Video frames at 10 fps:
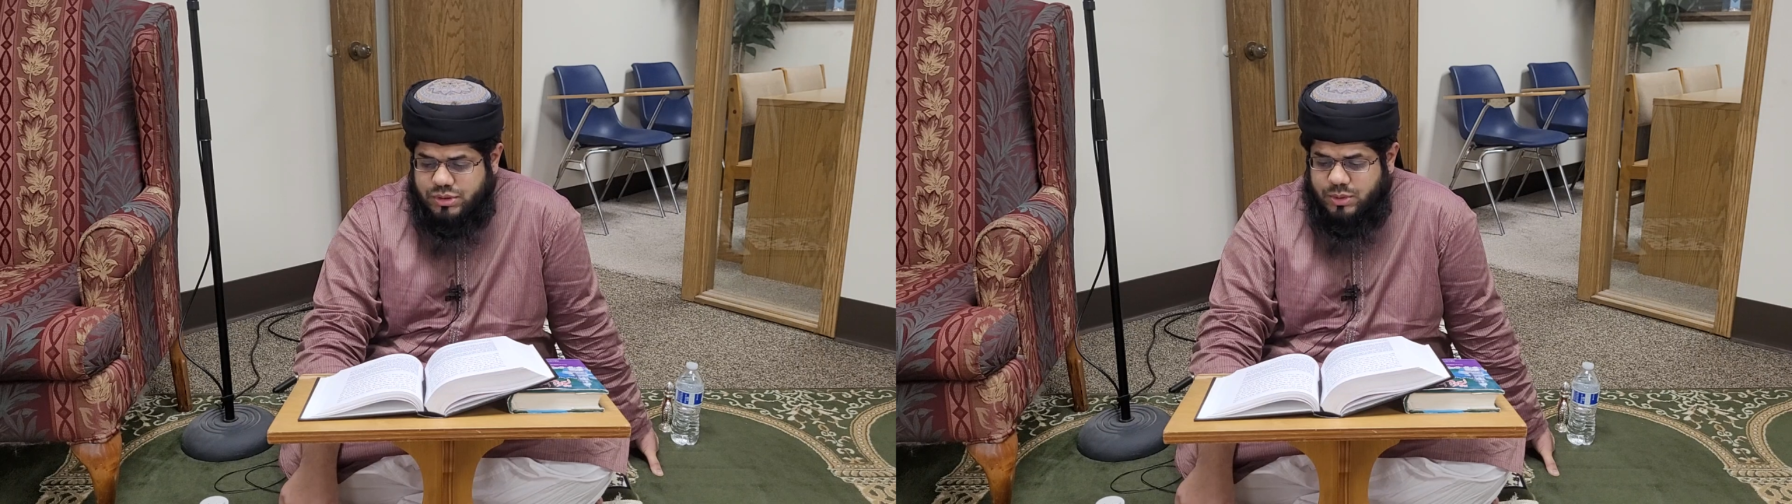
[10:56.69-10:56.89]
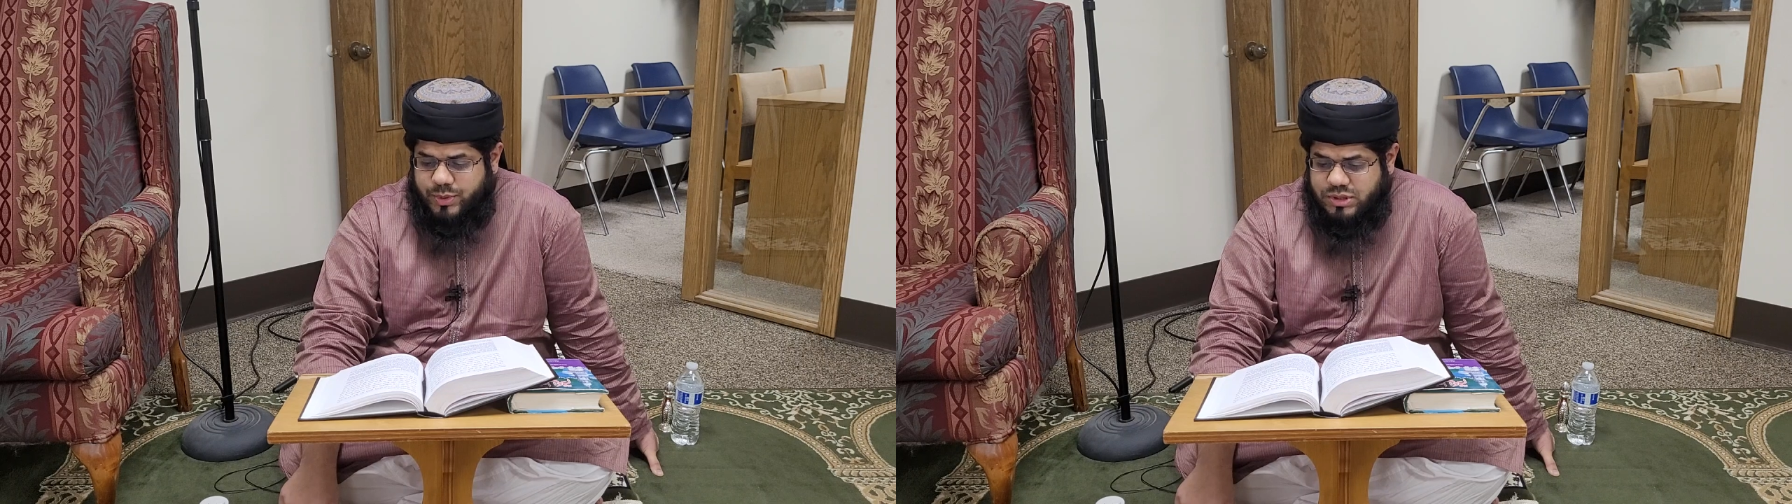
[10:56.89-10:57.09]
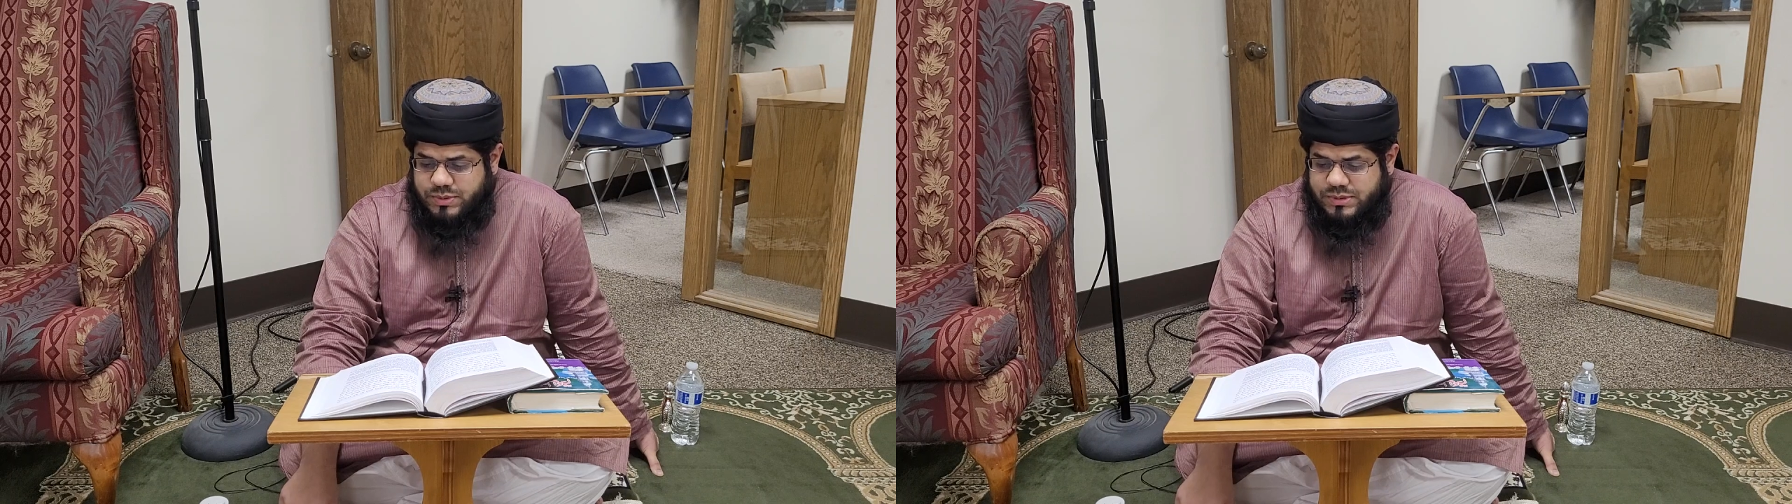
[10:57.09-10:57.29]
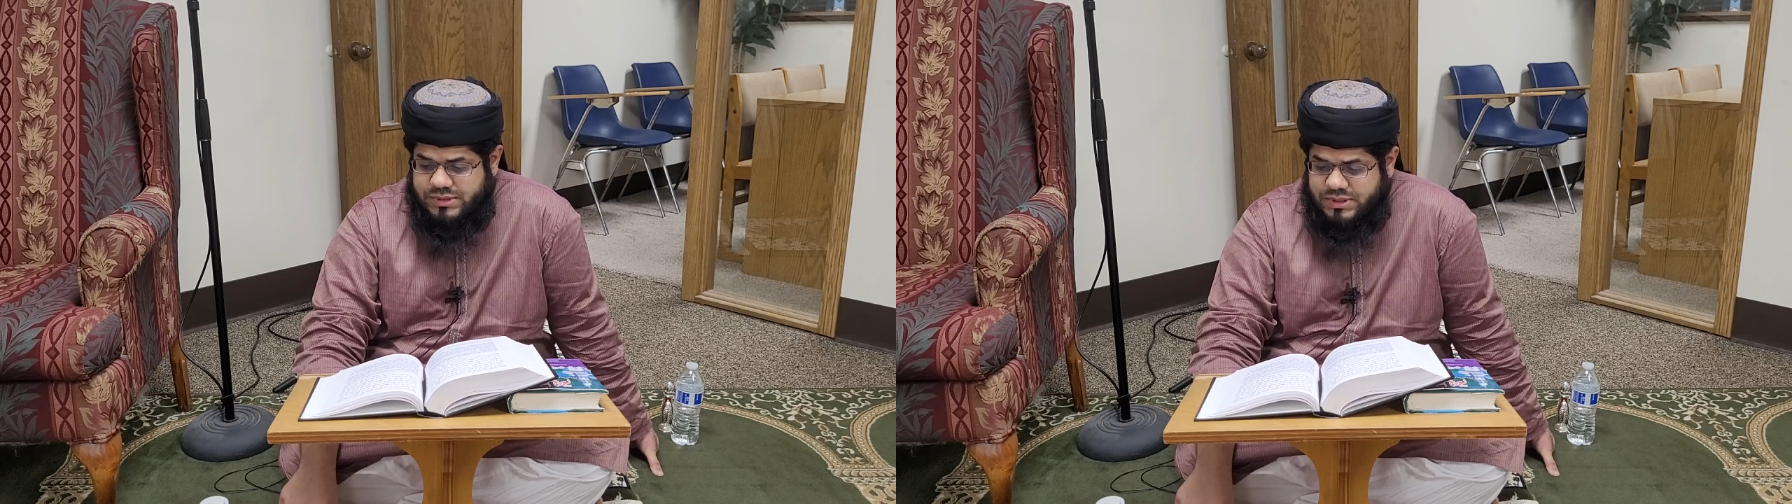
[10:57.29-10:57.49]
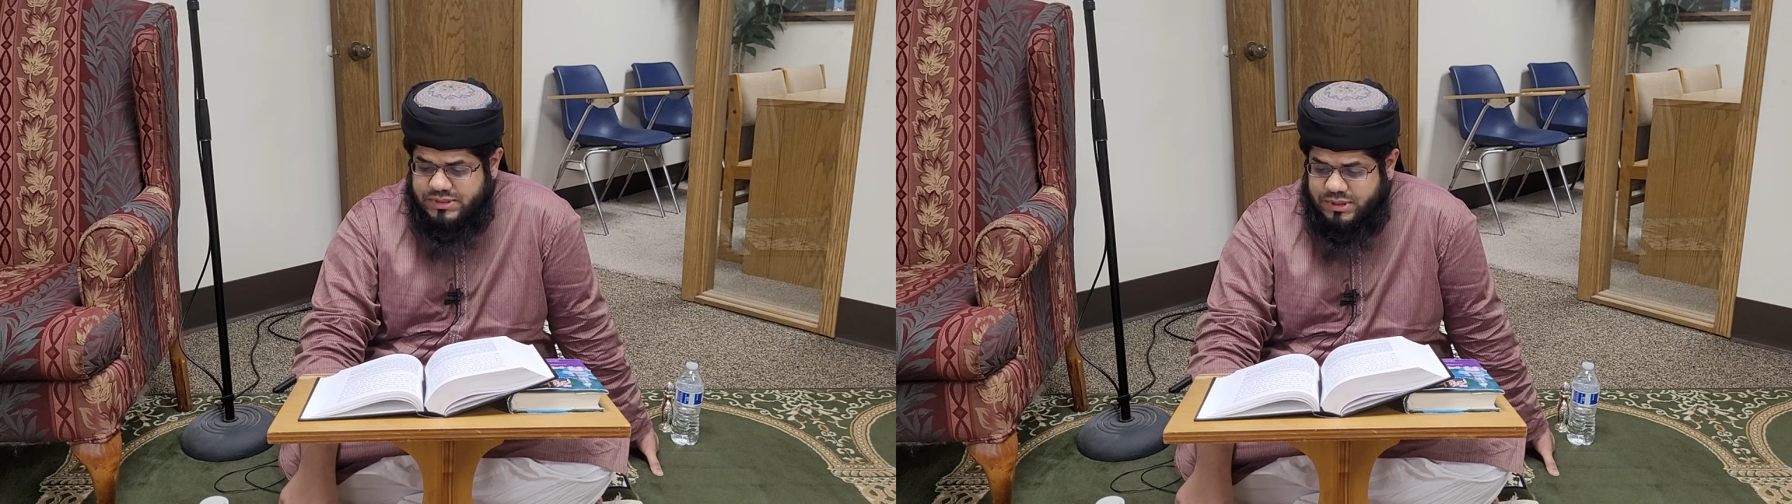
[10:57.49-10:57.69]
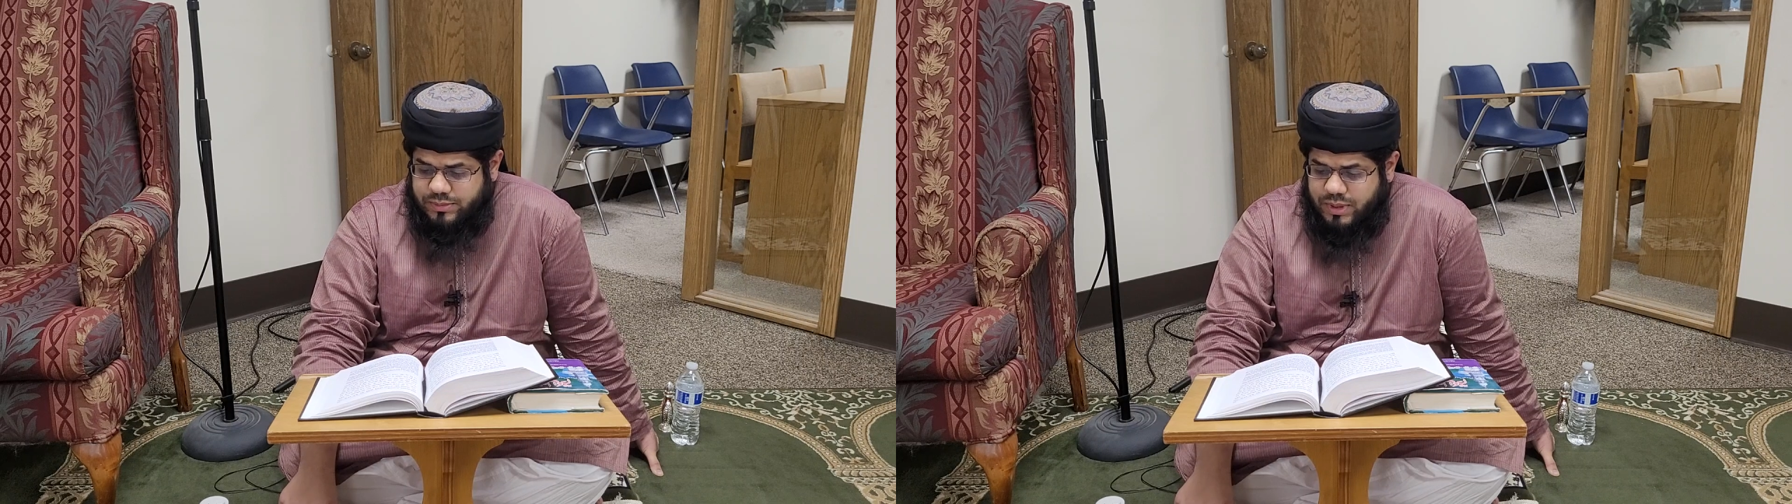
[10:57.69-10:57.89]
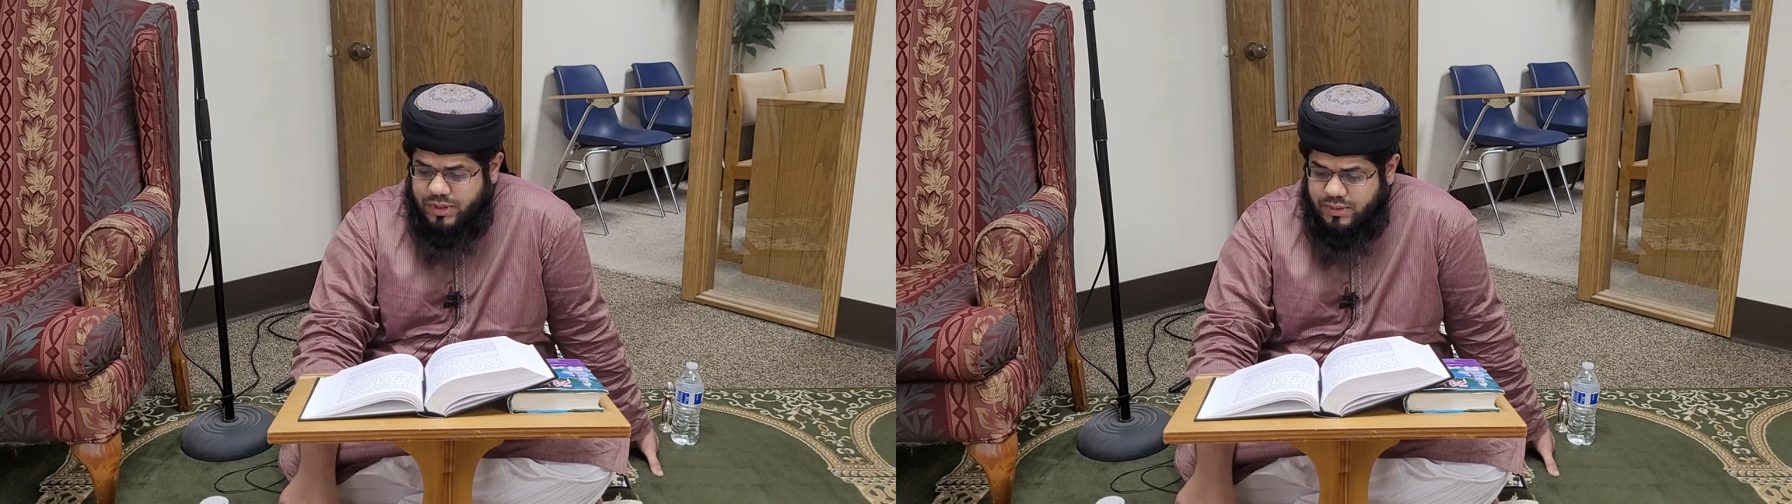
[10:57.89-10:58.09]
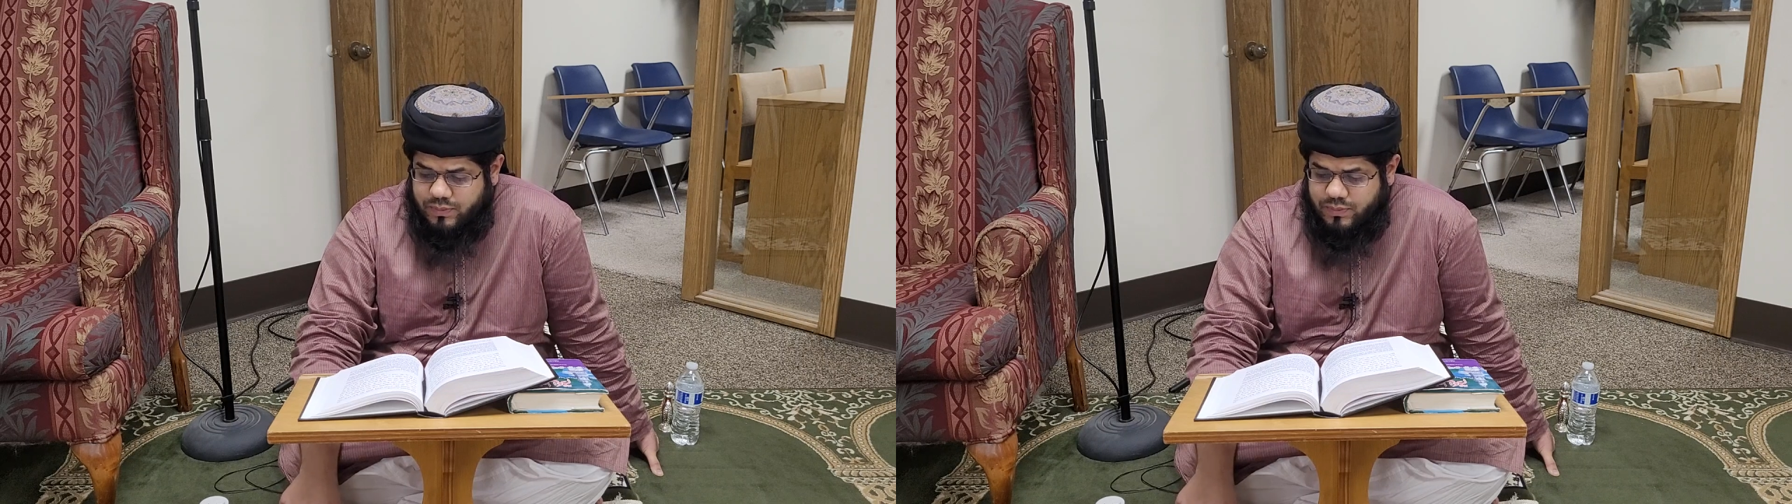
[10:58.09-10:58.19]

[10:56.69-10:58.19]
so the punishment seized them